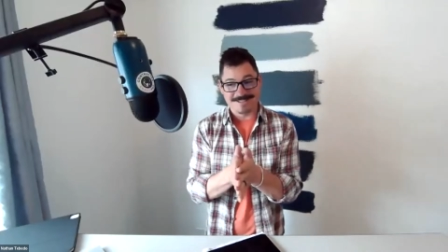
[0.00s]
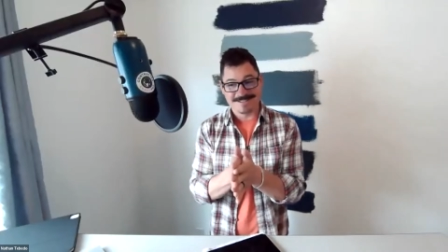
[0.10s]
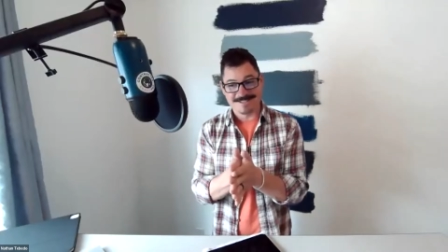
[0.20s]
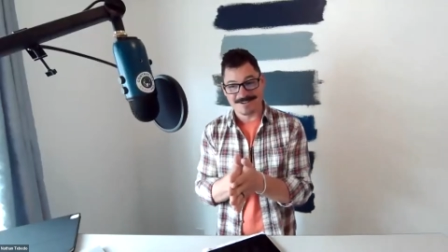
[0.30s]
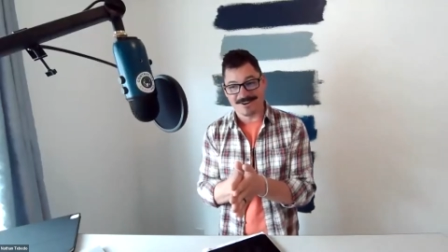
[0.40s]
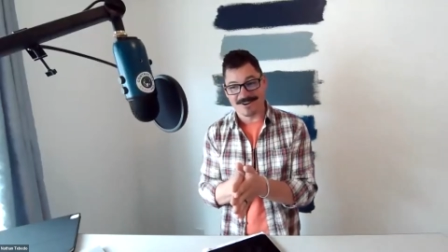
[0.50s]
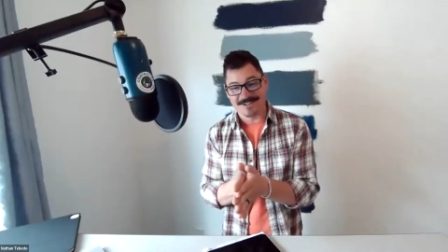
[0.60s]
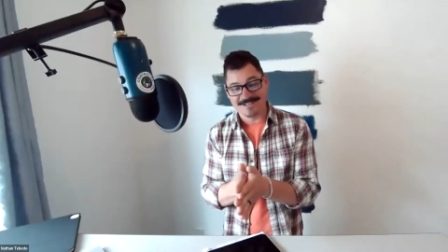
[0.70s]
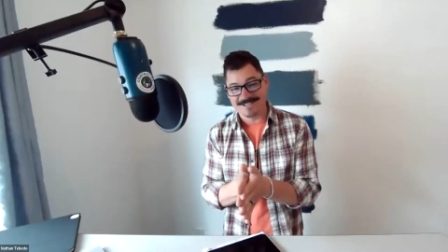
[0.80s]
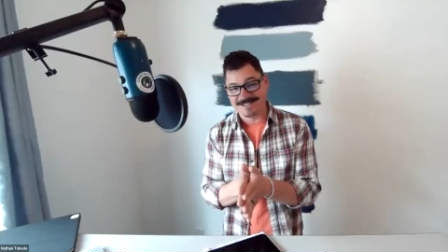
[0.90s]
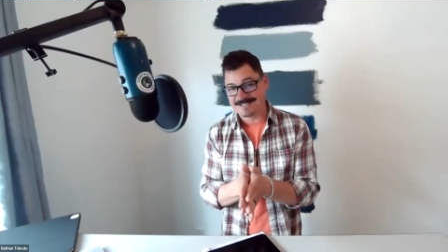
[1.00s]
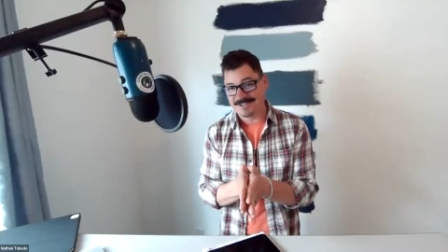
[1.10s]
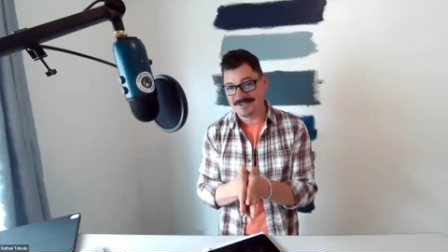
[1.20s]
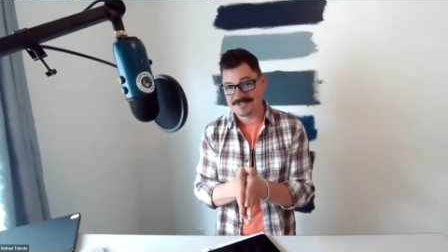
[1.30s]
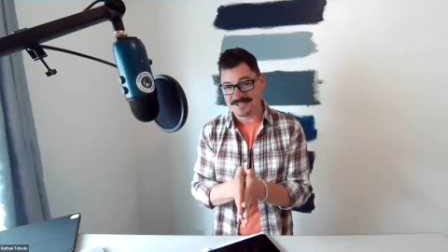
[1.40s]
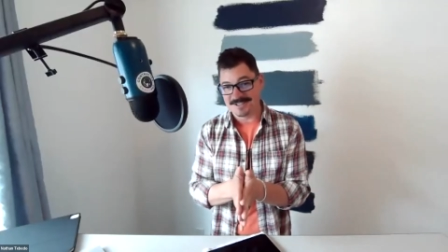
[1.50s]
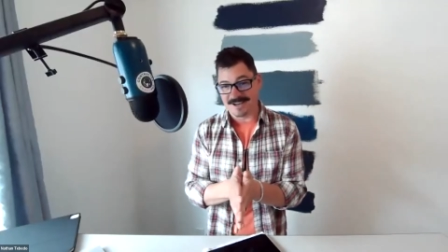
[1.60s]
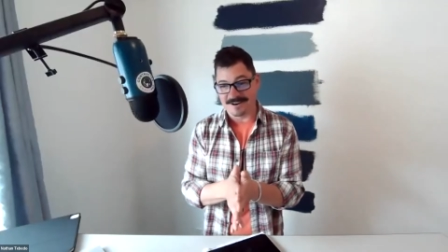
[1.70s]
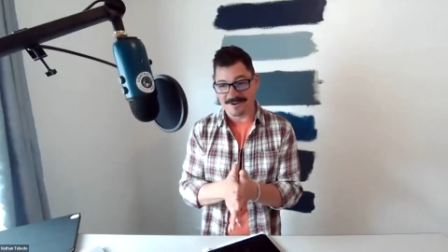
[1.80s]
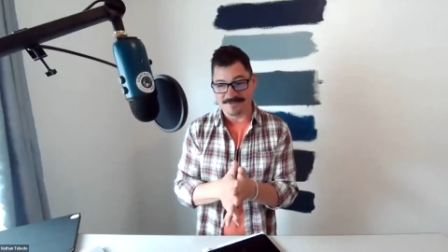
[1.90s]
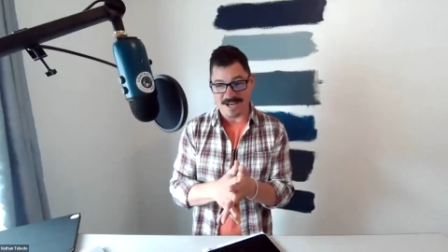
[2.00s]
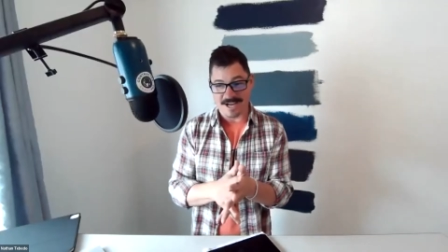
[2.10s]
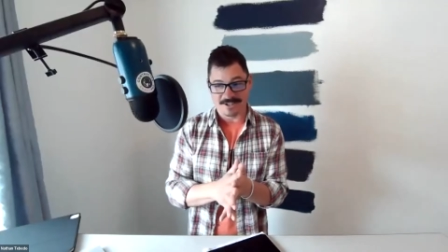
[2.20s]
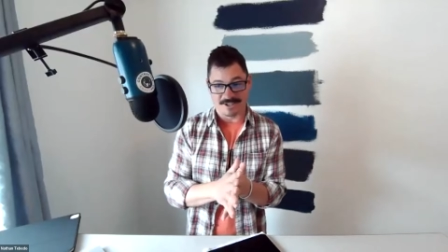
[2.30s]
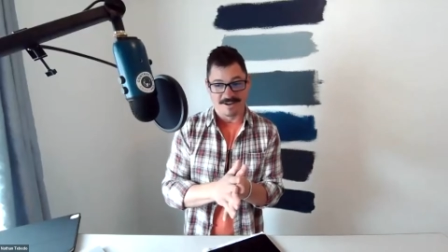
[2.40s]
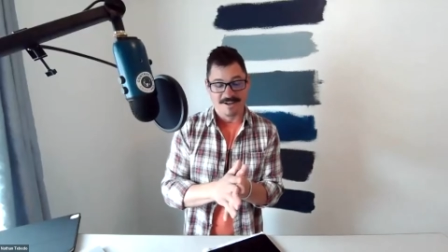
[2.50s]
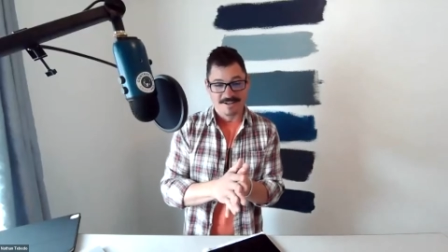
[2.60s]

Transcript: stall and an excuse and not an objection.